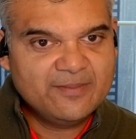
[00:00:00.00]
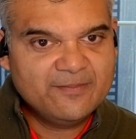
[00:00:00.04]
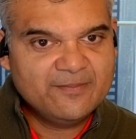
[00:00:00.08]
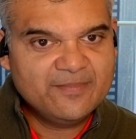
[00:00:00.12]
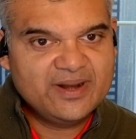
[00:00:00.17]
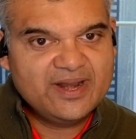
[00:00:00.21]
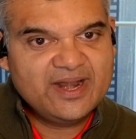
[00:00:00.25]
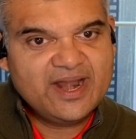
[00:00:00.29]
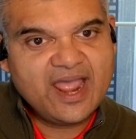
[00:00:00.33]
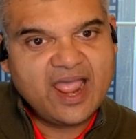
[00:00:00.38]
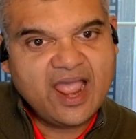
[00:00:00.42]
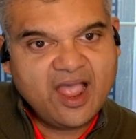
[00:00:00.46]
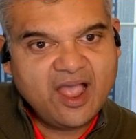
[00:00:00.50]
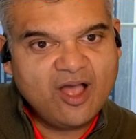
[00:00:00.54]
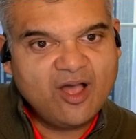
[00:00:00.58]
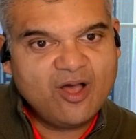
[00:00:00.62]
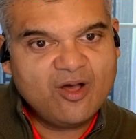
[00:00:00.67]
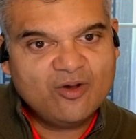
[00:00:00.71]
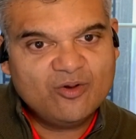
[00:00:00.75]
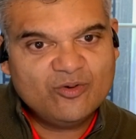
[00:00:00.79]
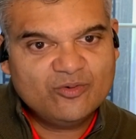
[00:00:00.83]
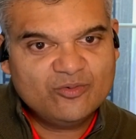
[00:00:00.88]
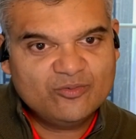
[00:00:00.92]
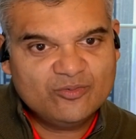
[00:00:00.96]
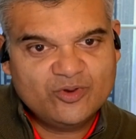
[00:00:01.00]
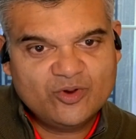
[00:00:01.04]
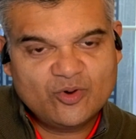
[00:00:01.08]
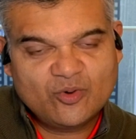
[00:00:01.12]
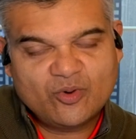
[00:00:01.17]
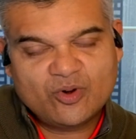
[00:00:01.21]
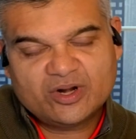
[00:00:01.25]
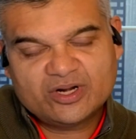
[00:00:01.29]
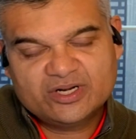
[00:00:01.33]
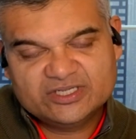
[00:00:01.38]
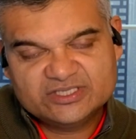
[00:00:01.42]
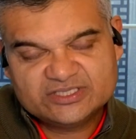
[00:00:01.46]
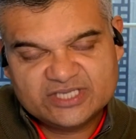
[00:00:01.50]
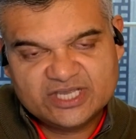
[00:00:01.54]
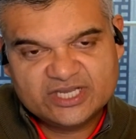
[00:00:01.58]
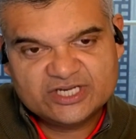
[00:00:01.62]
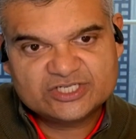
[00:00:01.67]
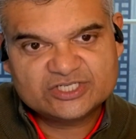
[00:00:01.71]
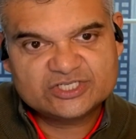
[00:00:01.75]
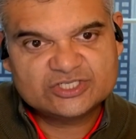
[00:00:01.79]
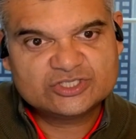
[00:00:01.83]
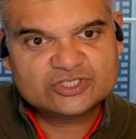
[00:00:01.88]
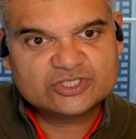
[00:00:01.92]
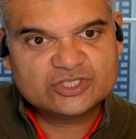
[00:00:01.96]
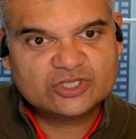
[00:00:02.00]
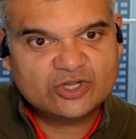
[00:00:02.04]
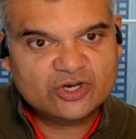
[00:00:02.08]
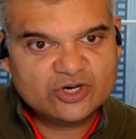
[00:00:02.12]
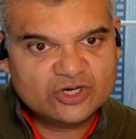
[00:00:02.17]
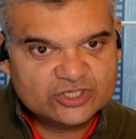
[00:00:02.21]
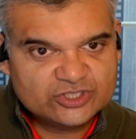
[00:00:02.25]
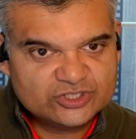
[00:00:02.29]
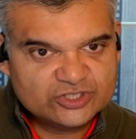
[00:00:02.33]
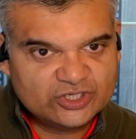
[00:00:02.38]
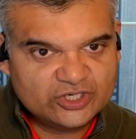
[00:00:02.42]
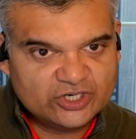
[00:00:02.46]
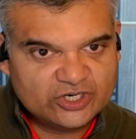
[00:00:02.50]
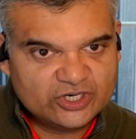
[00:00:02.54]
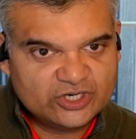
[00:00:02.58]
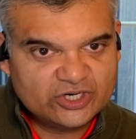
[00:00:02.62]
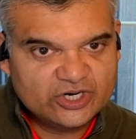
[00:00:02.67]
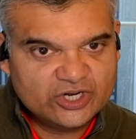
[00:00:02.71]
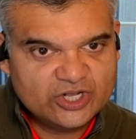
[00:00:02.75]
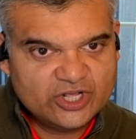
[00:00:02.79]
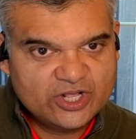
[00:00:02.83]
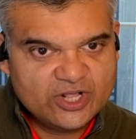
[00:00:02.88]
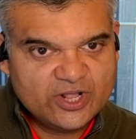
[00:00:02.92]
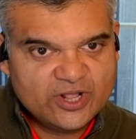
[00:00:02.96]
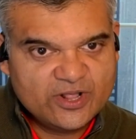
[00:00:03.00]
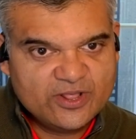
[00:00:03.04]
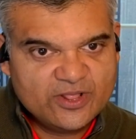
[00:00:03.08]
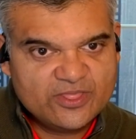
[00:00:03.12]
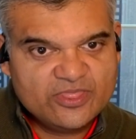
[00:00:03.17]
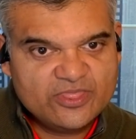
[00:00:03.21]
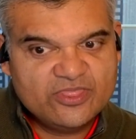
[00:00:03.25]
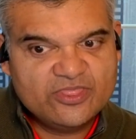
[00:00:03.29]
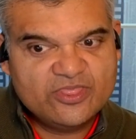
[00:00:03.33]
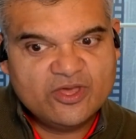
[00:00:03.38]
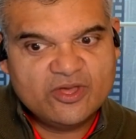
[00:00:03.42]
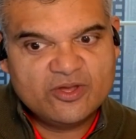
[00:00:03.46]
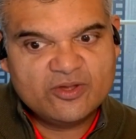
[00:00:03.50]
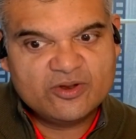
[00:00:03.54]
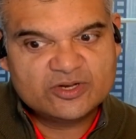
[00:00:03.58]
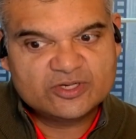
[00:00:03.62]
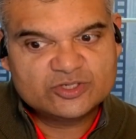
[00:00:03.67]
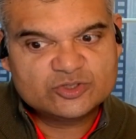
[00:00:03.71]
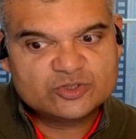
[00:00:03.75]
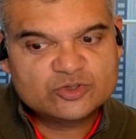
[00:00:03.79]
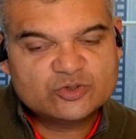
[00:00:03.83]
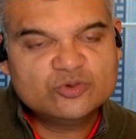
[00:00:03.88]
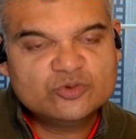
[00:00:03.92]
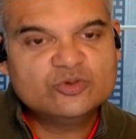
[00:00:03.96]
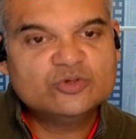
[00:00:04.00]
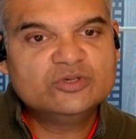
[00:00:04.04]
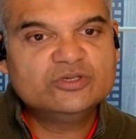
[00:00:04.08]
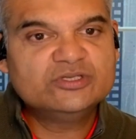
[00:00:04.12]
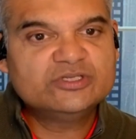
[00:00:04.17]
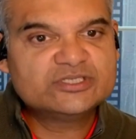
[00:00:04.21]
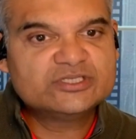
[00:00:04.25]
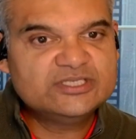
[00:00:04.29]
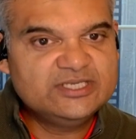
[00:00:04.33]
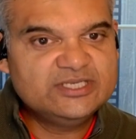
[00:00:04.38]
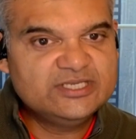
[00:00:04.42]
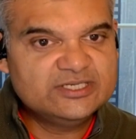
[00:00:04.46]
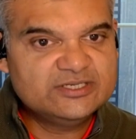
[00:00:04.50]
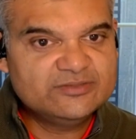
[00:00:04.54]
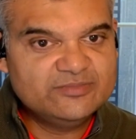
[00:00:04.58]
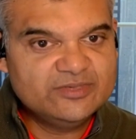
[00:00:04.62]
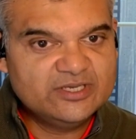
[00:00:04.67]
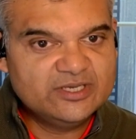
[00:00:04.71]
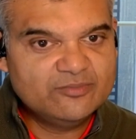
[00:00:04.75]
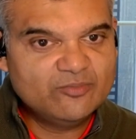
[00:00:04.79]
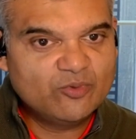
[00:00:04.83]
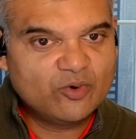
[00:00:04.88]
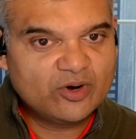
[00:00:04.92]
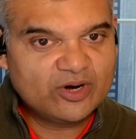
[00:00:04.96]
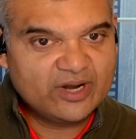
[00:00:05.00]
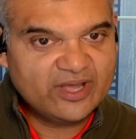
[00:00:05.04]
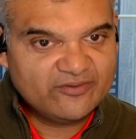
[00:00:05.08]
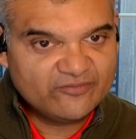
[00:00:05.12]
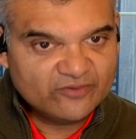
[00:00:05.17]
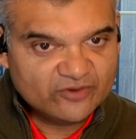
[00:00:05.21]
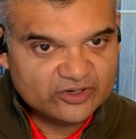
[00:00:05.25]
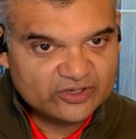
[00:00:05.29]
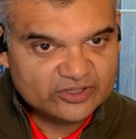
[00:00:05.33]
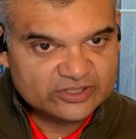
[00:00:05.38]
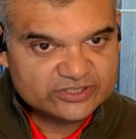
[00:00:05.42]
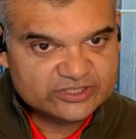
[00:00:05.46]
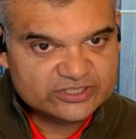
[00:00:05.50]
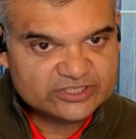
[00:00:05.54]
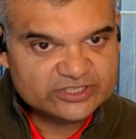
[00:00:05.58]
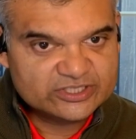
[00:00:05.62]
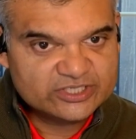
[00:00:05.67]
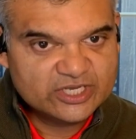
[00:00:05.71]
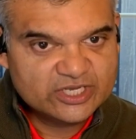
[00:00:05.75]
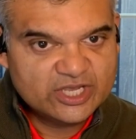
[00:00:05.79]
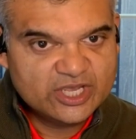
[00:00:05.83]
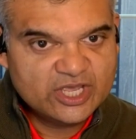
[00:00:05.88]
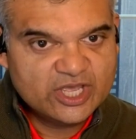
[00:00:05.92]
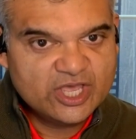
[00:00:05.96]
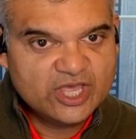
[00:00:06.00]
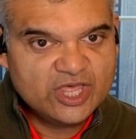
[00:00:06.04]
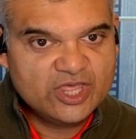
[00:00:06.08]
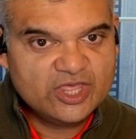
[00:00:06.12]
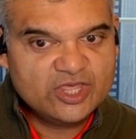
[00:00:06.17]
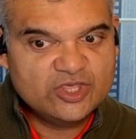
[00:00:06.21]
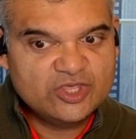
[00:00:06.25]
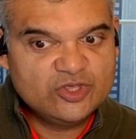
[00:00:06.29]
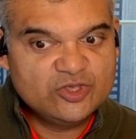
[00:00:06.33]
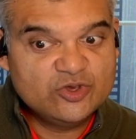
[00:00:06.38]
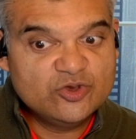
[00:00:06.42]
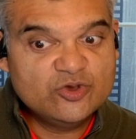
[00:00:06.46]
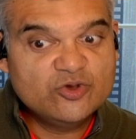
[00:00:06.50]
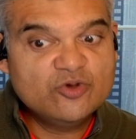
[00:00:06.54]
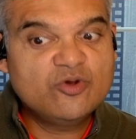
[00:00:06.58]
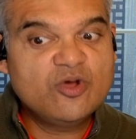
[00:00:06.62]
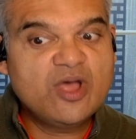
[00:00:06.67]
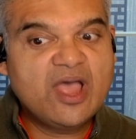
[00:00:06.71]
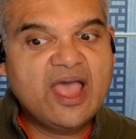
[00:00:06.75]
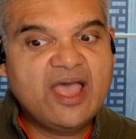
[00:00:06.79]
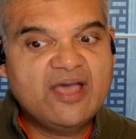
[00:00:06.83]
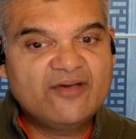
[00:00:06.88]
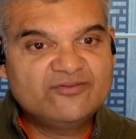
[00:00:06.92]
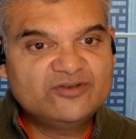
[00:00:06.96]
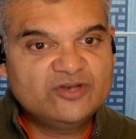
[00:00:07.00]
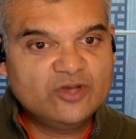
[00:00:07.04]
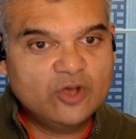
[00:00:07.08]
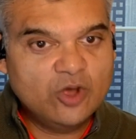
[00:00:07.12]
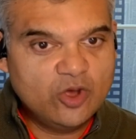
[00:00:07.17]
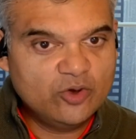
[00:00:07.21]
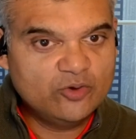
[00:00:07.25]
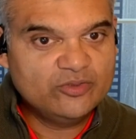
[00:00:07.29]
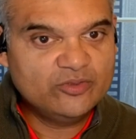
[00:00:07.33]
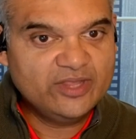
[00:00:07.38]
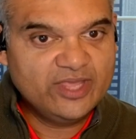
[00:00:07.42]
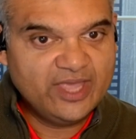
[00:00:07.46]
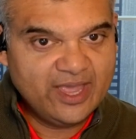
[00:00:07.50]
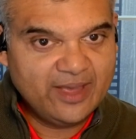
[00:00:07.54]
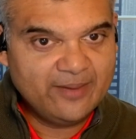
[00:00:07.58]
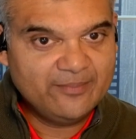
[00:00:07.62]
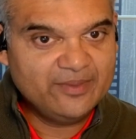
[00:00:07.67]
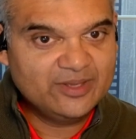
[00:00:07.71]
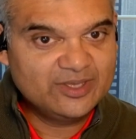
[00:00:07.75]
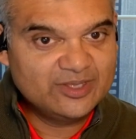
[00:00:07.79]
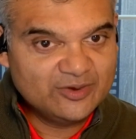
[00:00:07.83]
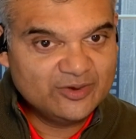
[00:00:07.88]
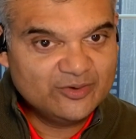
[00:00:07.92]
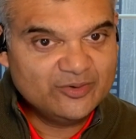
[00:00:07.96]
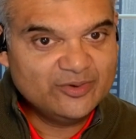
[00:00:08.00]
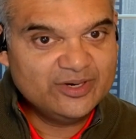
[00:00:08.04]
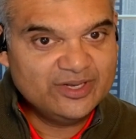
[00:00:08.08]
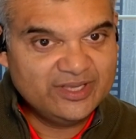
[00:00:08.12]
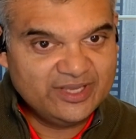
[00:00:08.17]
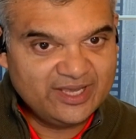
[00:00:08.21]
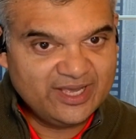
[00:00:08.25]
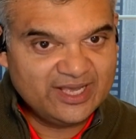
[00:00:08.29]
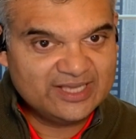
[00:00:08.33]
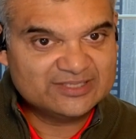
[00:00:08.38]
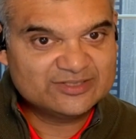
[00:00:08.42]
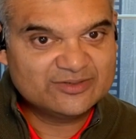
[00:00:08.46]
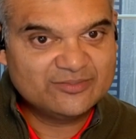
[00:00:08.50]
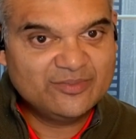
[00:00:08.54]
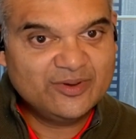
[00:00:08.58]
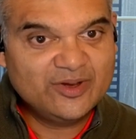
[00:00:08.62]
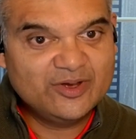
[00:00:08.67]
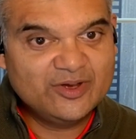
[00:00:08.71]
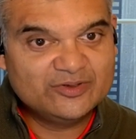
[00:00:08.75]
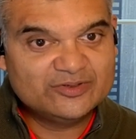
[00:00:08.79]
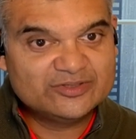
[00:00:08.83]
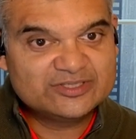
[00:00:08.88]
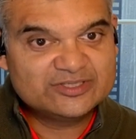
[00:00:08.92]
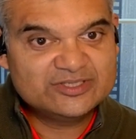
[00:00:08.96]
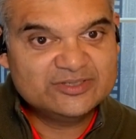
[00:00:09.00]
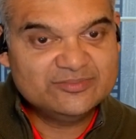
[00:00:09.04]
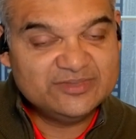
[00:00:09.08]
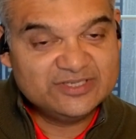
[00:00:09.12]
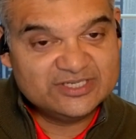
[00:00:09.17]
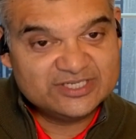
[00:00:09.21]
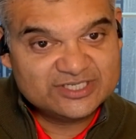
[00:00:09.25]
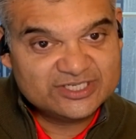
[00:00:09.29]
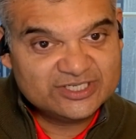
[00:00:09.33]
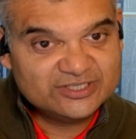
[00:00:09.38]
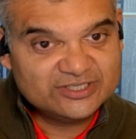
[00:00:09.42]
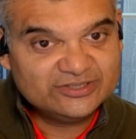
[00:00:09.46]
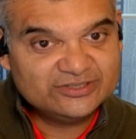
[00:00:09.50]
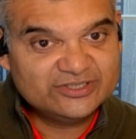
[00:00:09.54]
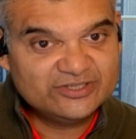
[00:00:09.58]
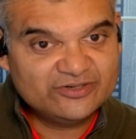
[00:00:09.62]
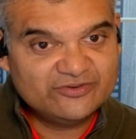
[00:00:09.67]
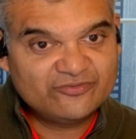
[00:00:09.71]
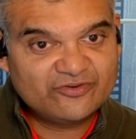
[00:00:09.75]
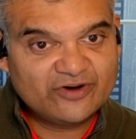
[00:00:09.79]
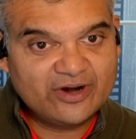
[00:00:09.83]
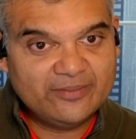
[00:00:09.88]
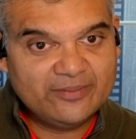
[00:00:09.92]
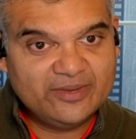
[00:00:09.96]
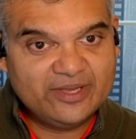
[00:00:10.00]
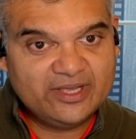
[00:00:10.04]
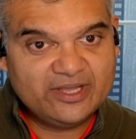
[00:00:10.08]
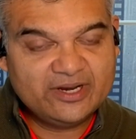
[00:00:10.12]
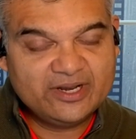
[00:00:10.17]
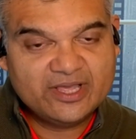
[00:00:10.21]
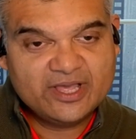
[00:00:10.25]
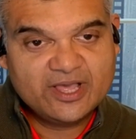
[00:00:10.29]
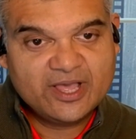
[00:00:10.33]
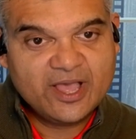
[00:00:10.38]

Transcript: But now your organization's larger. The tools need to be more diverse. You have to own the ambiguity as opposed to be shielded from it.